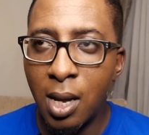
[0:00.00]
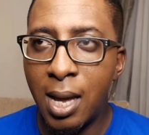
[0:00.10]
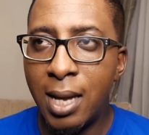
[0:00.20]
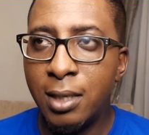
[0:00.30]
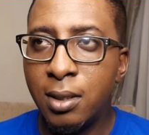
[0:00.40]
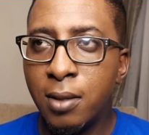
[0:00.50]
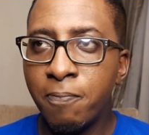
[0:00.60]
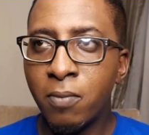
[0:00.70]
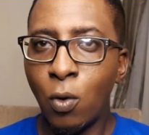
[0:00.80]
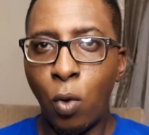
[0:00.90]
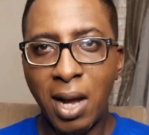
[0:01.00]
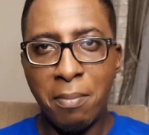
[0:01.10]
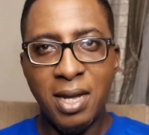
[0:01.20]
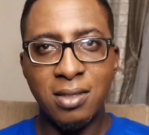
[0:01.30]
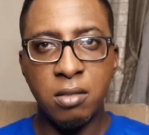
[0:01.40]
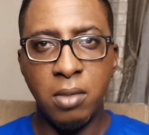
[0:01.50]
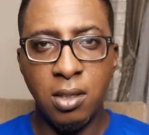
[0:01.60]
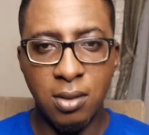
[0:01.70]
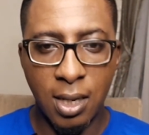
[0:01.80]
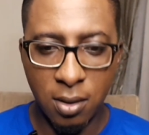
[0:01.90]
And what amazes me
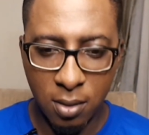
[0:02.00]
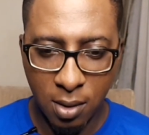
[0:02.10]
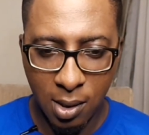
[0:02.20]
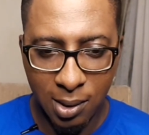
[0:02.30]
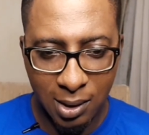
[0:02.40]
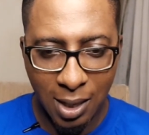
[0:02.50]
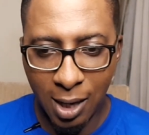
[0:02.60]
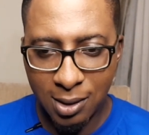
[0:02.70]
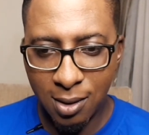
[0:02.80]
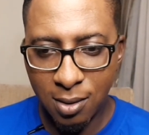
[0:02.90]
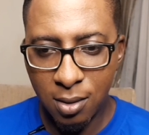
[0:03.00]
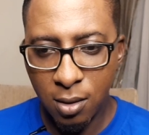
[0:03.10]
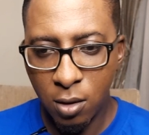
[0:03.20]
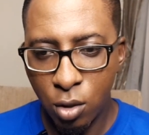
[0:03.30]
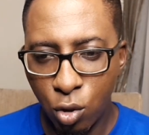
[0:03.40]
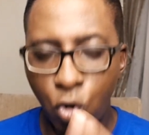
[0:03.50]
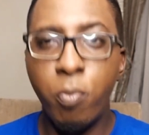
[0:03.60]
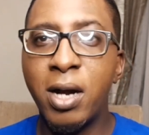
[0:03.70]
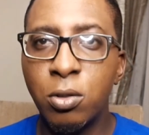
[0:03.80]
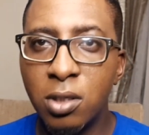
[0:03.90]
is that these artists go
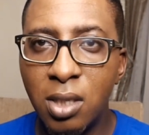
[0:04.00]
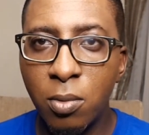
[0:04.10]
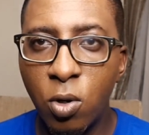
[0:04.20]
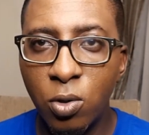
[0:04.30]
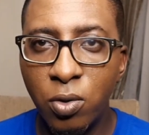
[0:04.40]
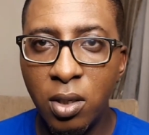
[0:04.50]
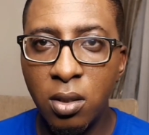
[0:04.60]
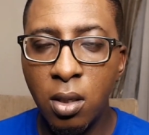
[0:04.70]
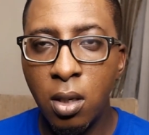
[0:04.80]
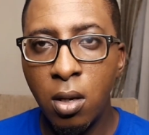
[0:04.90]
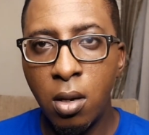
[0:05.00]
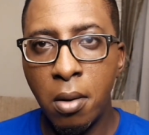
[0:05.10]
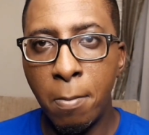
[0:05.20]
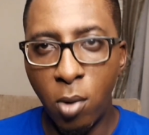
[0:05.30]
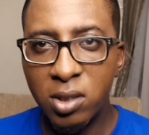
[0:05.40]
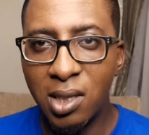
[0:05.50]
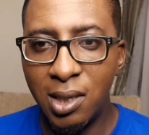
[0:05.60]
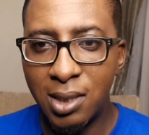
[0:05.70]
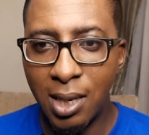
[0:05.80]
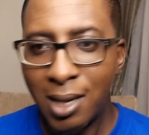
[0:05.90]
back to the same country months
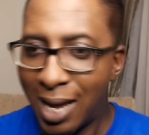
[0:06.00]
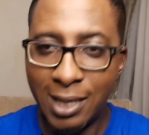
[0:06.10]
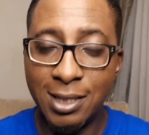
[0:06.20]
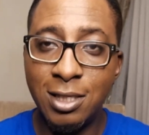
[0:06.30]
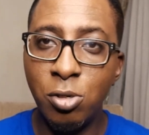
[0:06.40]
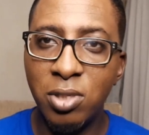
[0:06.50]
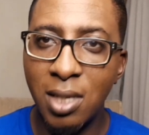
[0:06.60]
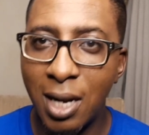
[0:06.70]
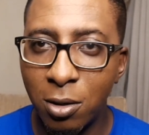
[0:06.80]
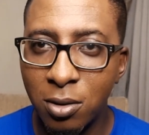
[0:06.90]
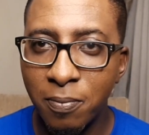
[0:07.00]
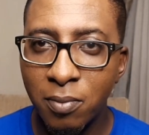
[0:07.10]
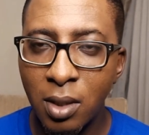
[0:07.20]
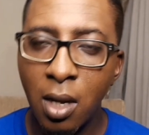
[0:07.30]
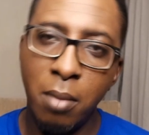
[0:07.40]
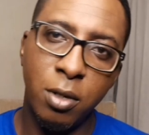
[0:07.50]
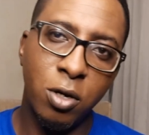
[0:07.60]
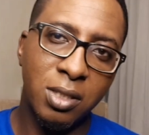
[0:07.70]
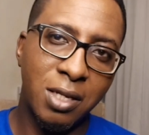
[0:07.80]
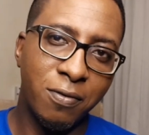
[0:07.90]
later and they still sell out,
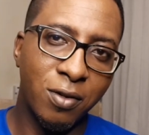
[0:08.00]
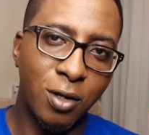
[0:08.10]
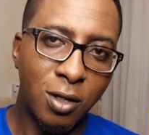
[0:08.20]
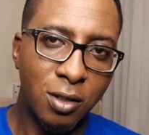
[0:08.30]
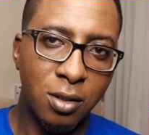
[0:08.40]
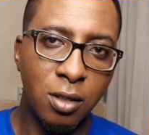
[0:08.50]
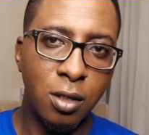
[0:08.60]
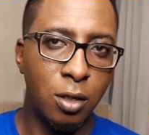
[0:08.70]
because they've learned